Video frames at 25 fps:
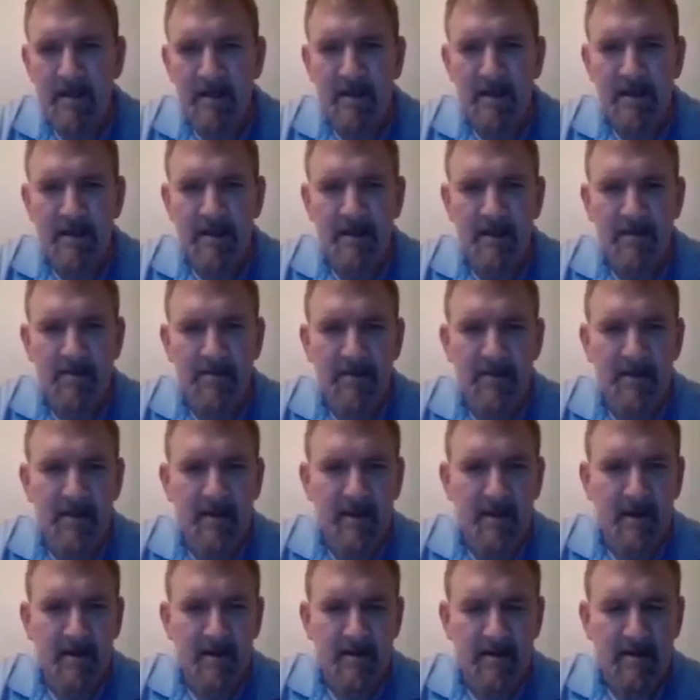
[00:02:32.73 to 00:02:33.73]
Couple of
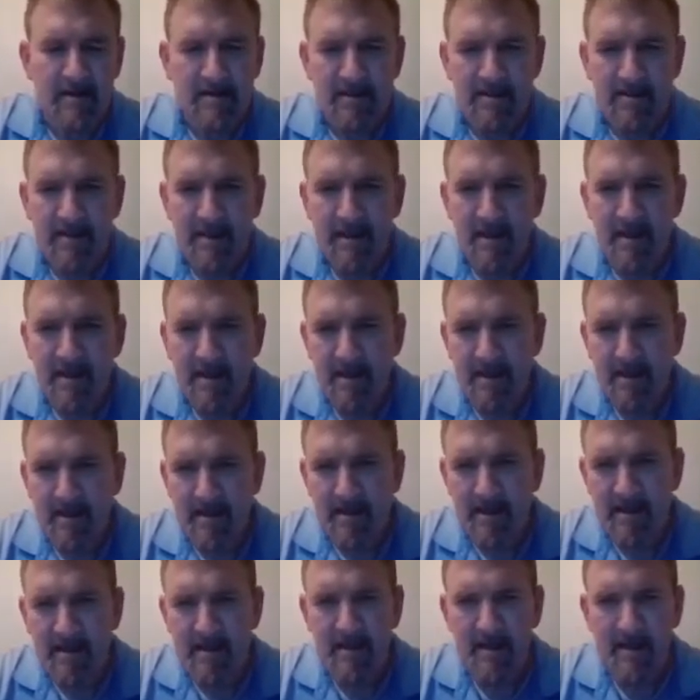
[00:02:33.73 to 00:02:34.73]
callers.
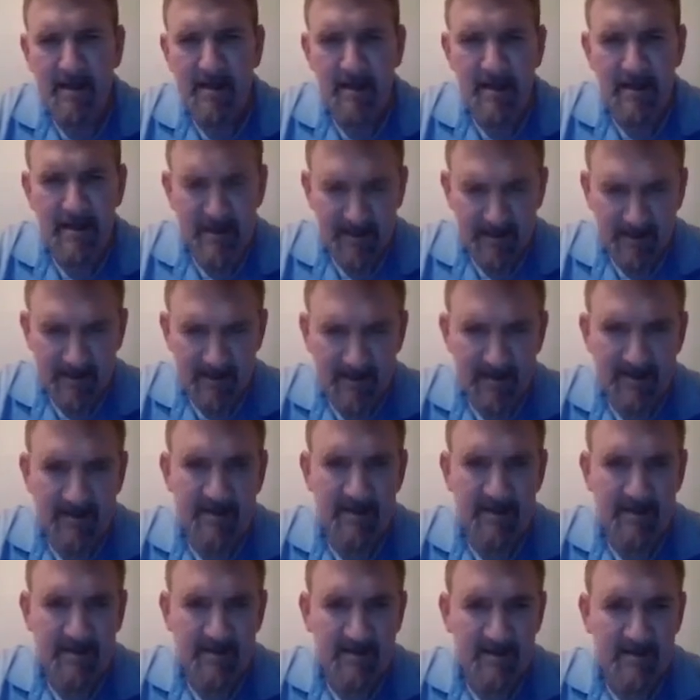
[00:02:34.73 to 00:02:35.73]

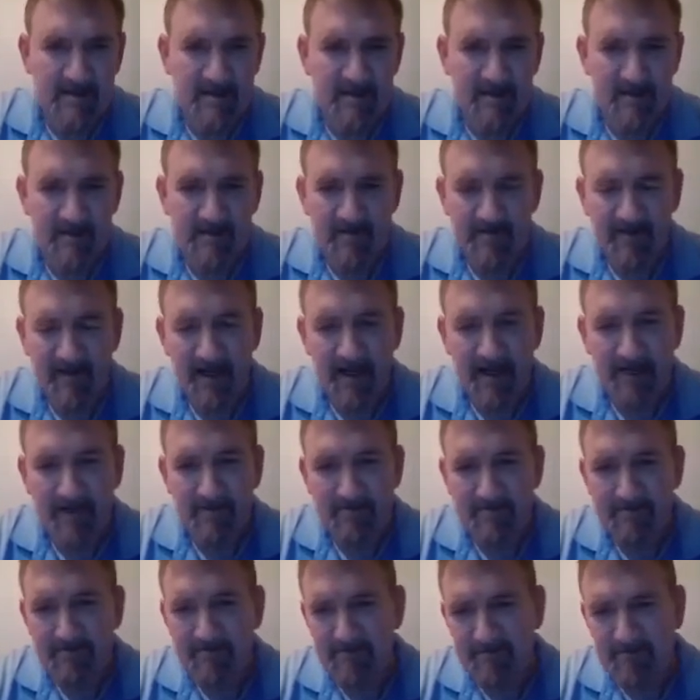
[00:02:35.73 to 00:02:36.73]
Good looking flop.
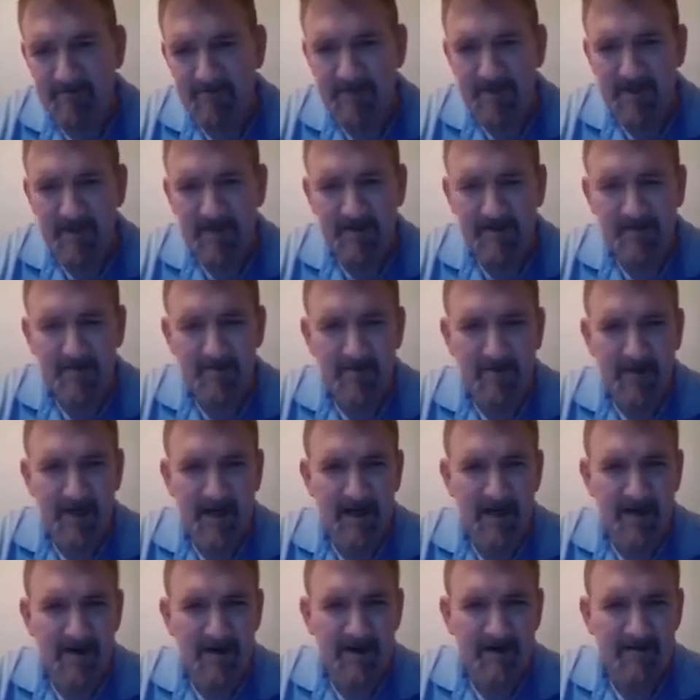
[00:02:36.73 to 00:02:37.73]
So
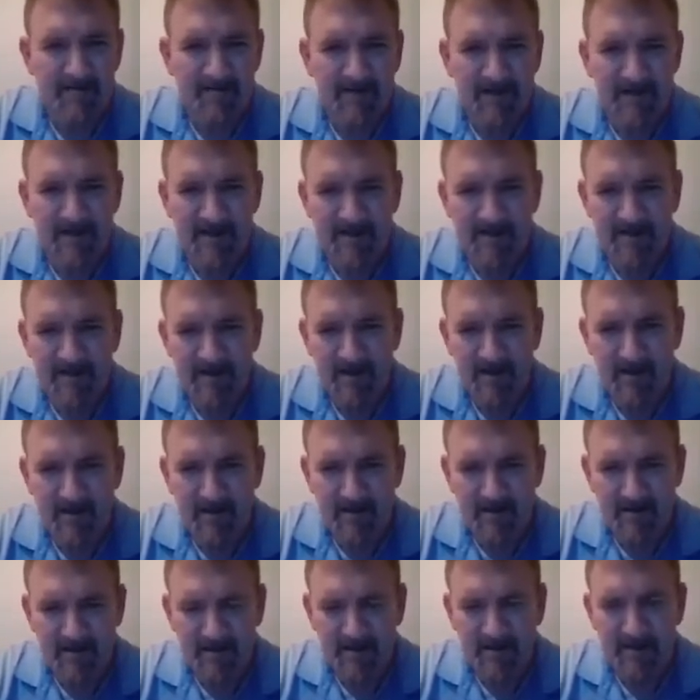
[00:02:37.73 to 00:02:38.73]
pair and a flush draw.
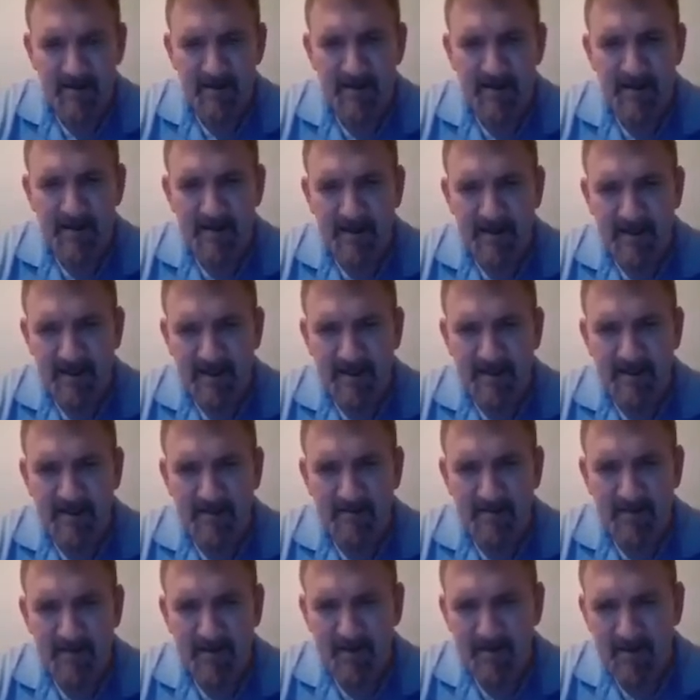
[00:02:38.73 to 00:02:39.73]
I'm
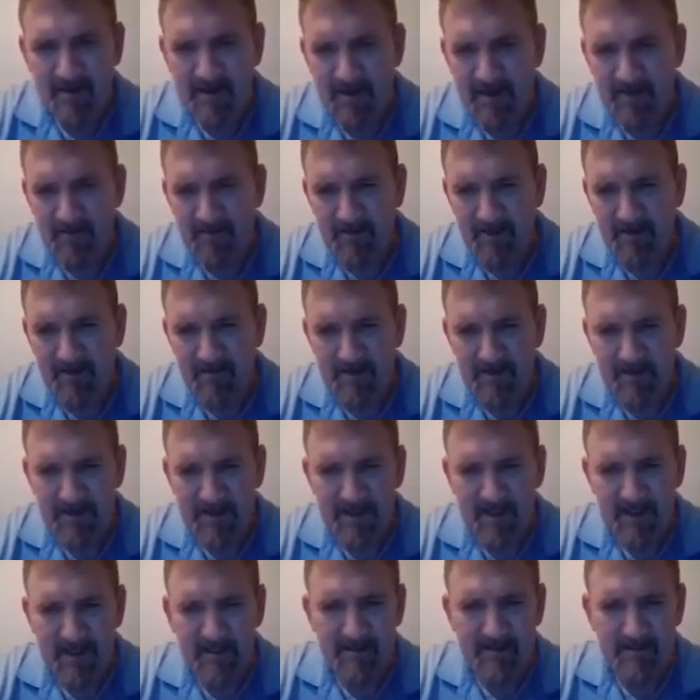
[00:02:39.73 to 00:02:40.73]
going to go ahead and
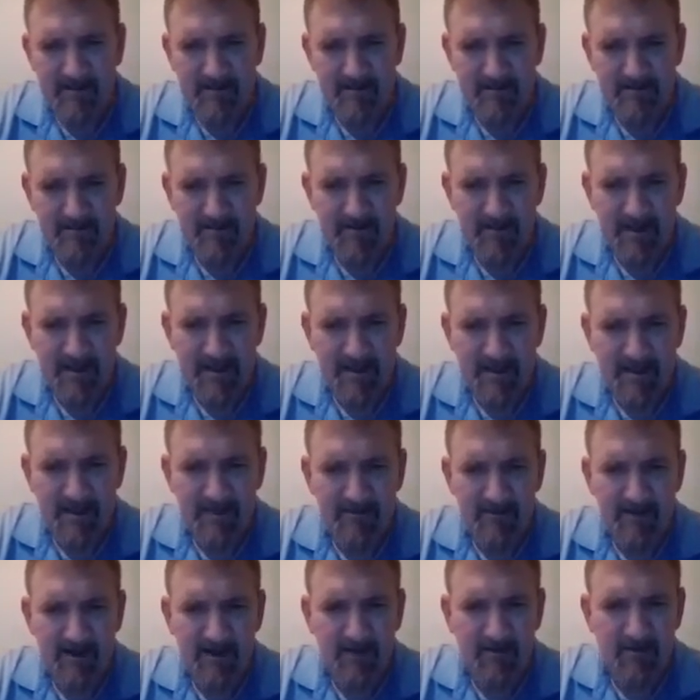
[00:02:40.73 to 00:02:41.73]
represent it. Bet the
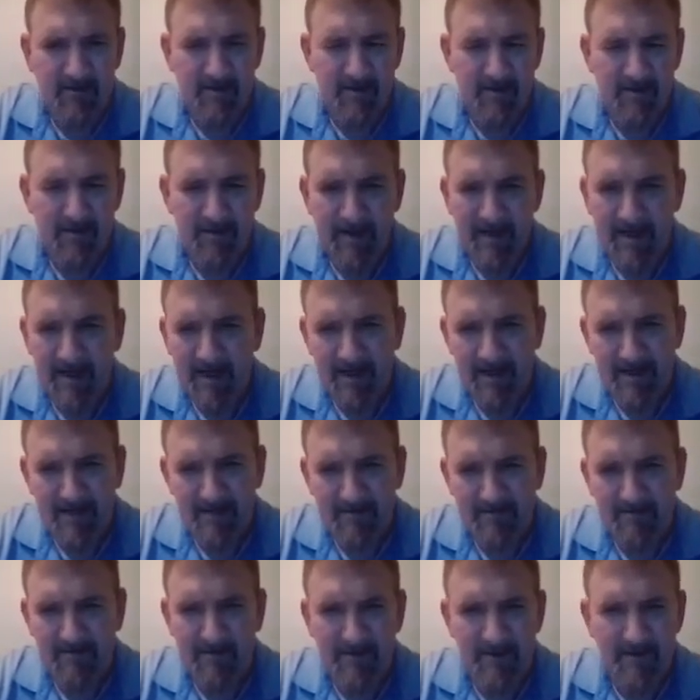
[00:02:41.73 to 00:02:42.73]
3/4 pot
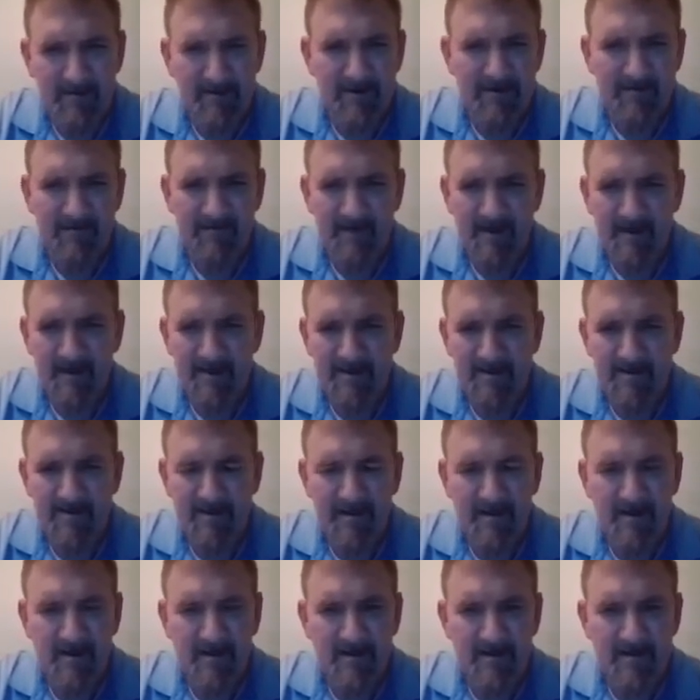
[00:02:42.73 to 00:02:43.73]
with my flush
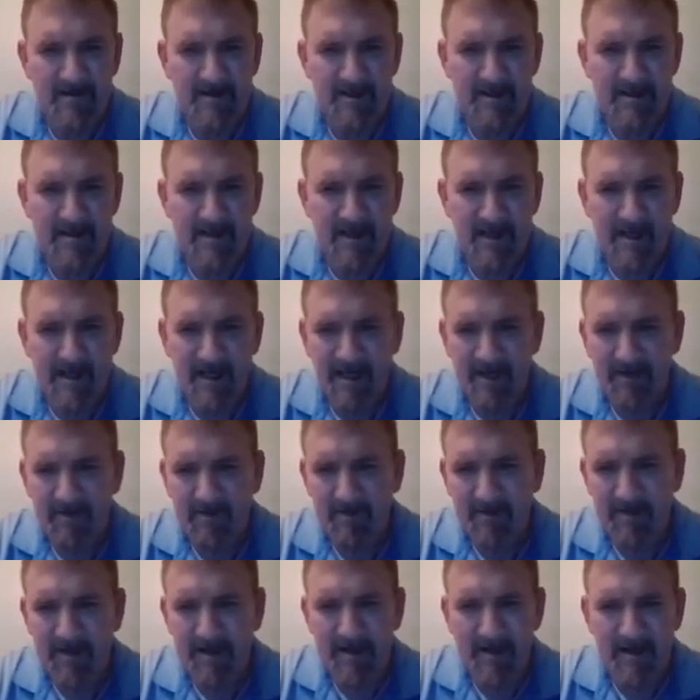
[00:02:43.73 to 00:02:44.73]
draw, just like I would
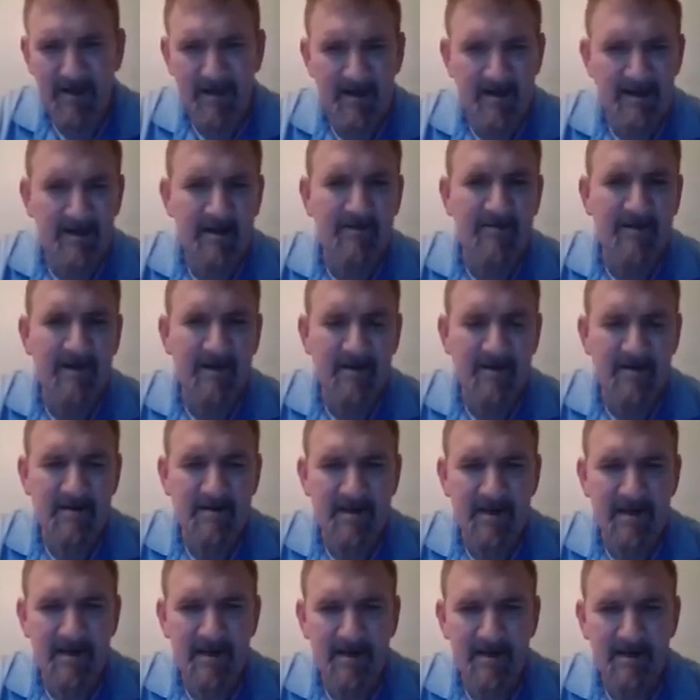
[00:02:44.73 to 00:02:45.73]
bet if I was
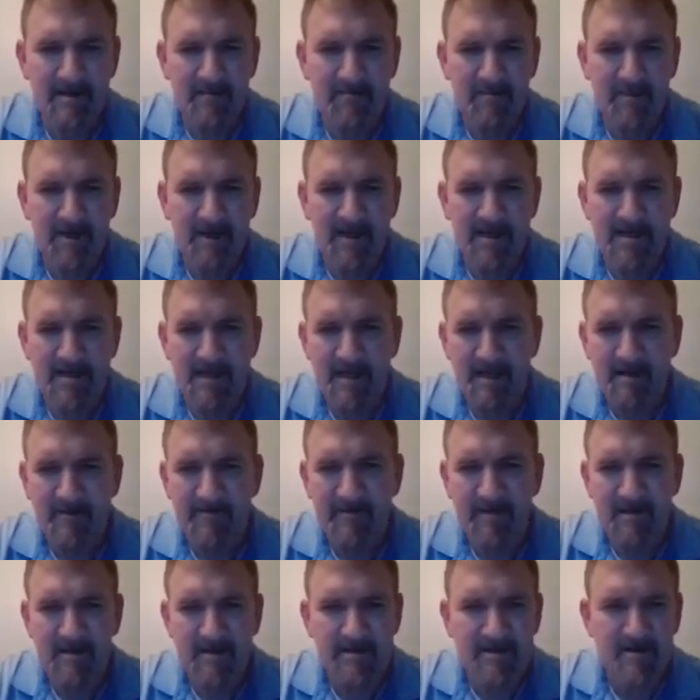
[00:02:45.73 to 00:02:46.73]
trying to price out a
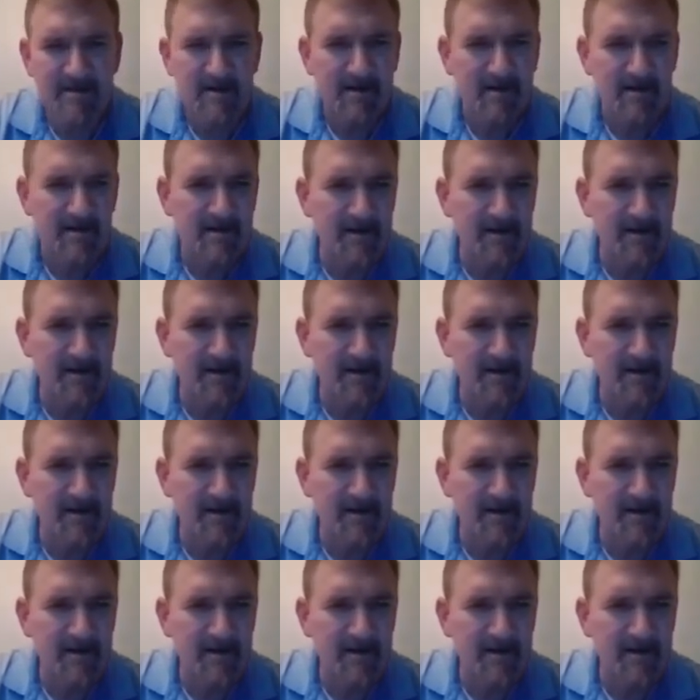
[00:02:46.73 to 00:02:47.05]
flush draw.